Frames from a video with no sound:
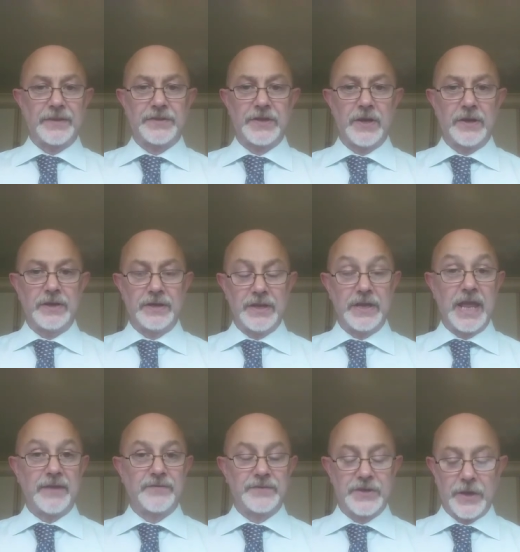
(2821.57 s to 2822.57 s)
the turn, the
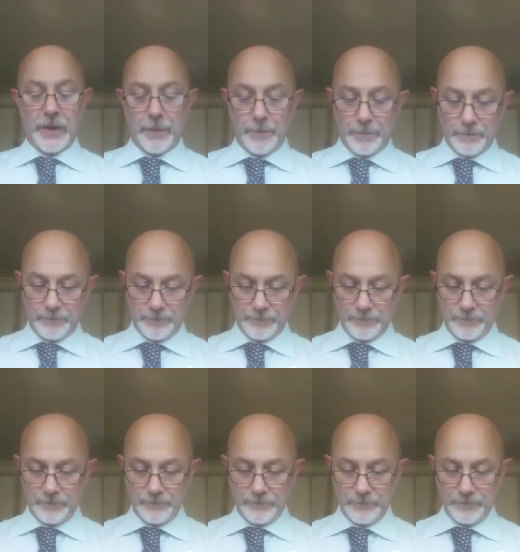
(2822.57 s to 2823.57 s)
left turn.
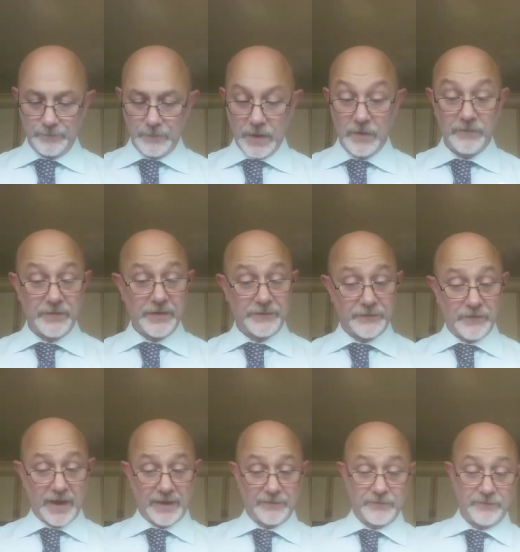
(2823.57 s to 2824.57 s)
Fifth,
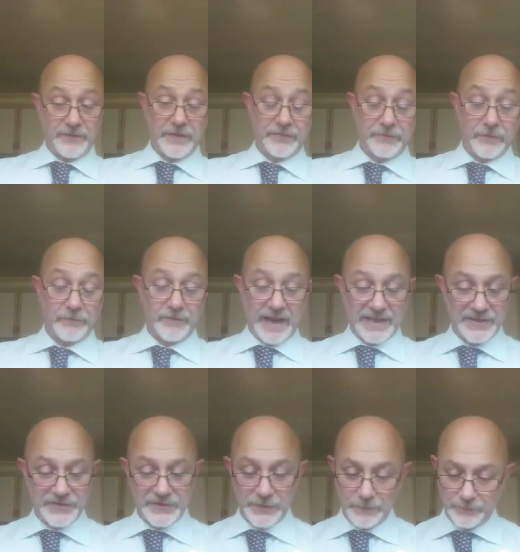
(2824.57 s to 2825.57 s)
ref, fifth
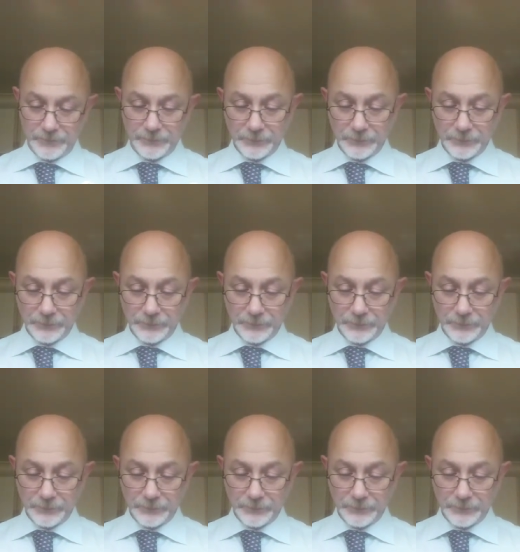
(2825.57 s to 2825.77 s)
rest.